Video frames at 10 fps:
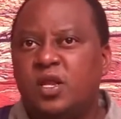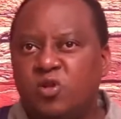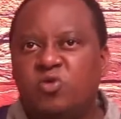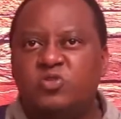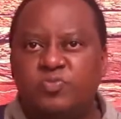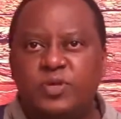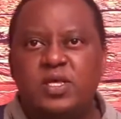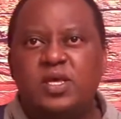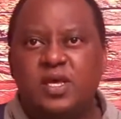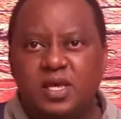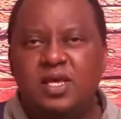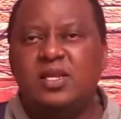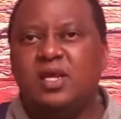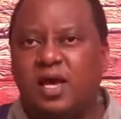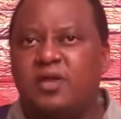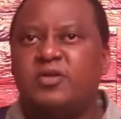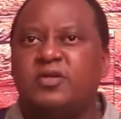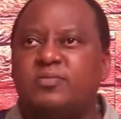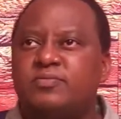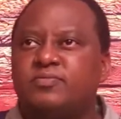Don't be in a
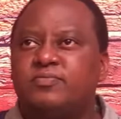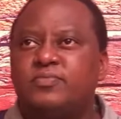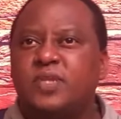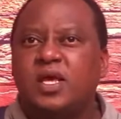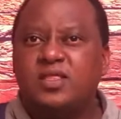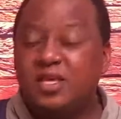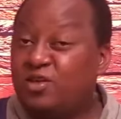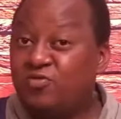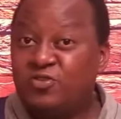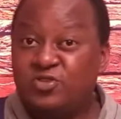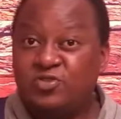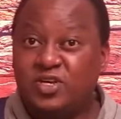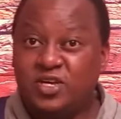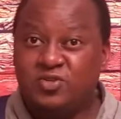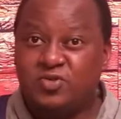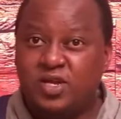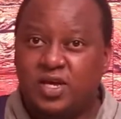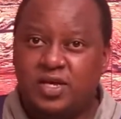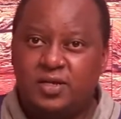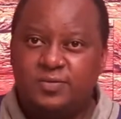hurry. Thank you for tuning in
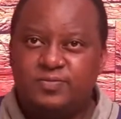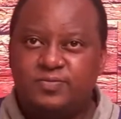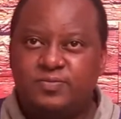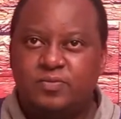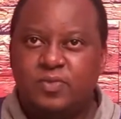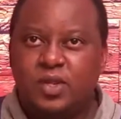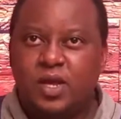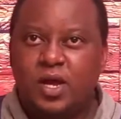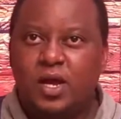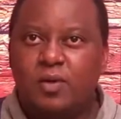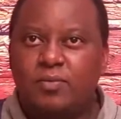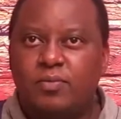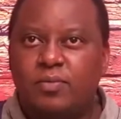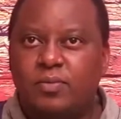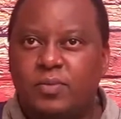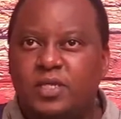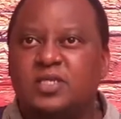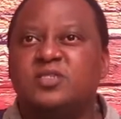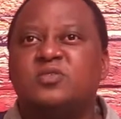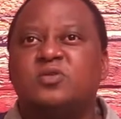today. Um, it
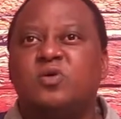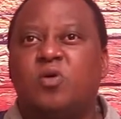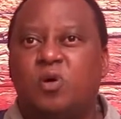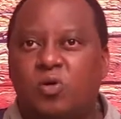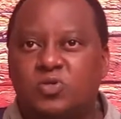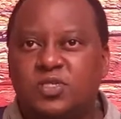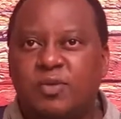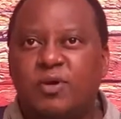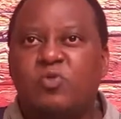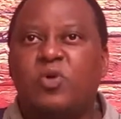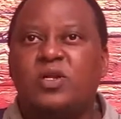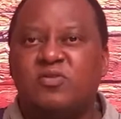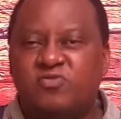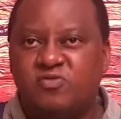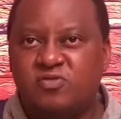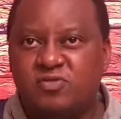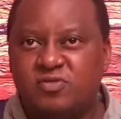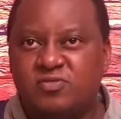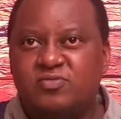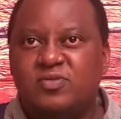is awesome and wonderful
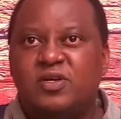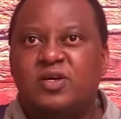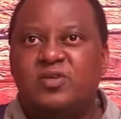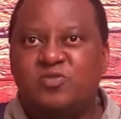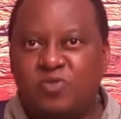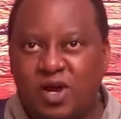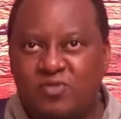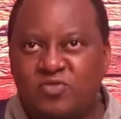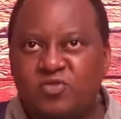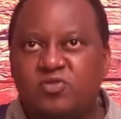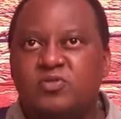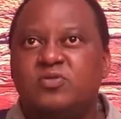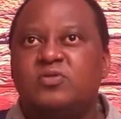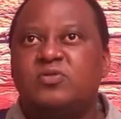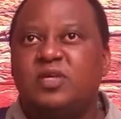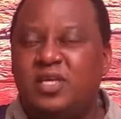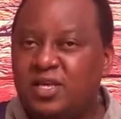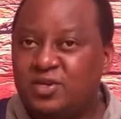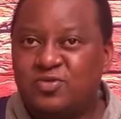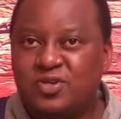to have you
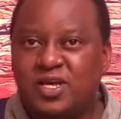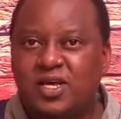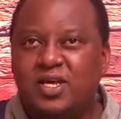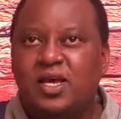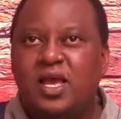here today.